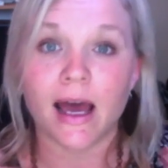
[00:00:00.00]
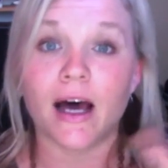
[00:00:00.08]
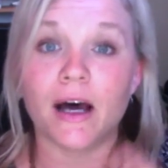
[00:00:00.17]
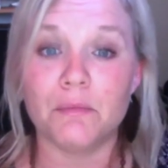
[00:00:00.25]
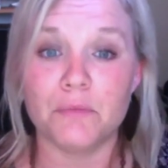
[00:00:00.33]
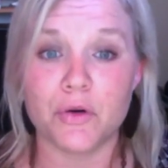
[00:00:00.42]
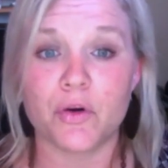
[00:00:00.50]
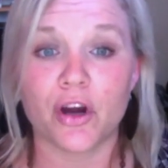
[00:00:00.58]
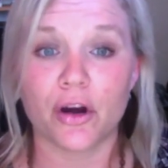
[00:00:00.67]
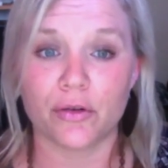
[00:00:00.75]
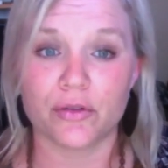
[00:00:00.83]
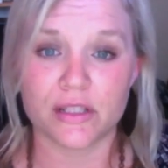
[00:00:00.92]
a
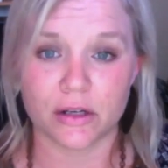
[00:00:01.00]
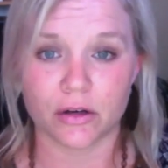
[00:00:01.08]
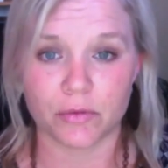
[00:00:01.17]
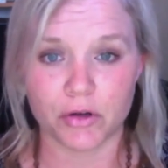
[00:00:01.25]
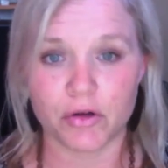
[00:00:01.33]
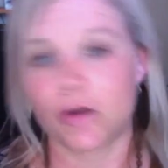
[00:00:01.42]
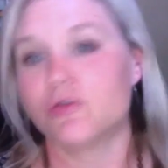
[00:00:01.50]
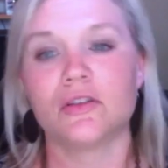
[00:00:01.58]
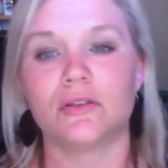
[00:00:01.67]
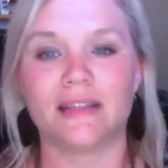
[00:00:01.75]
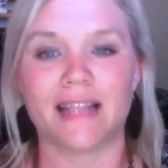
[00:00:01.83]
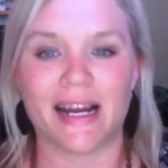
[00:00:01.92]
mucosa or
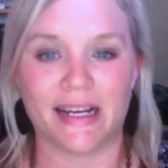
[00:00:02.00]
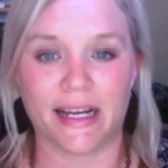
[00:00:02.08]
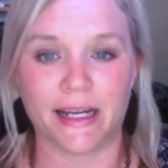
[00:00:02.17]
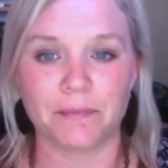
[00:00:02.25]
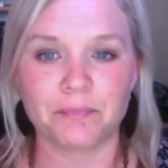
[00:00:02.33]
mucosal lining.